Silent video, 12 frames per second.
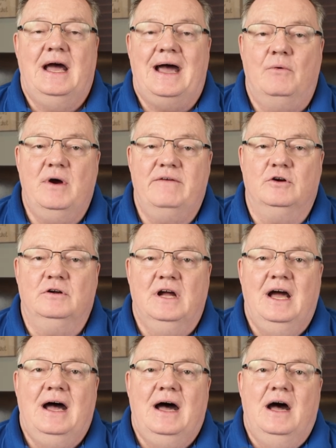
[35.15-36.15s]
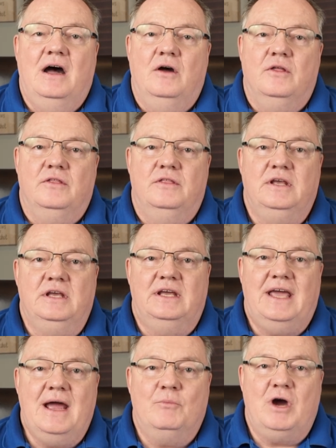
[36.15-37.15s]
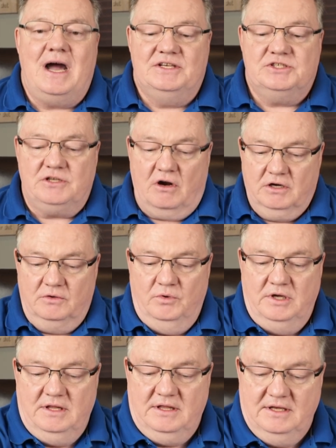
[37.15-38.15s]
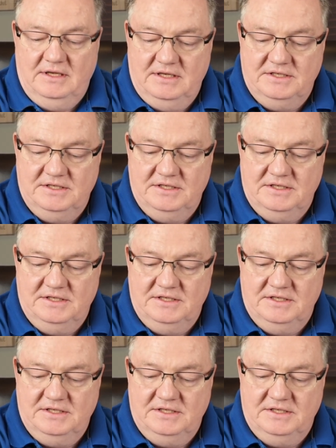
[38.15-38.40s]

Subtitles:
However, the camera I started with